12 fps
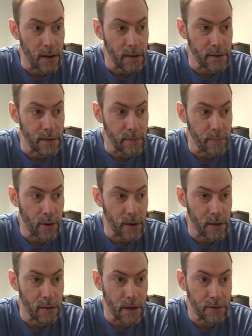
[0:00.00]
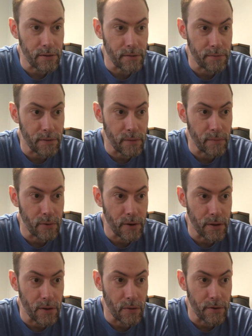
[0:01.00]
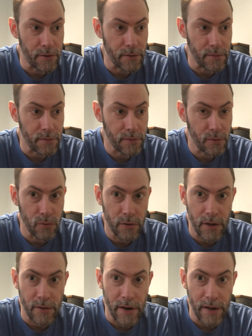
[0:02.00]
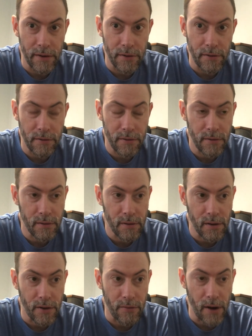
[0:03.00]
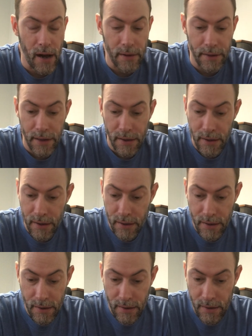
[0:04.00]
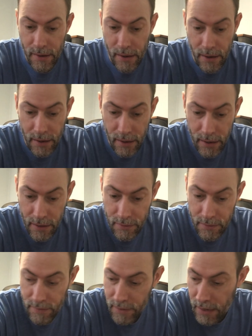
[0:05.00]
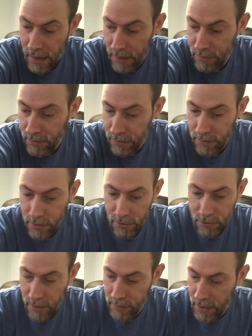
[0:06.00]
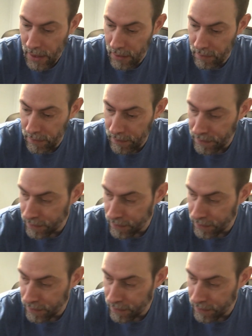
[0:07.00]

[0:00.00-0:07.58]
He had bought a collection from one of the owners of School Kid Records in Raleigh, and I absolutely jumped on him.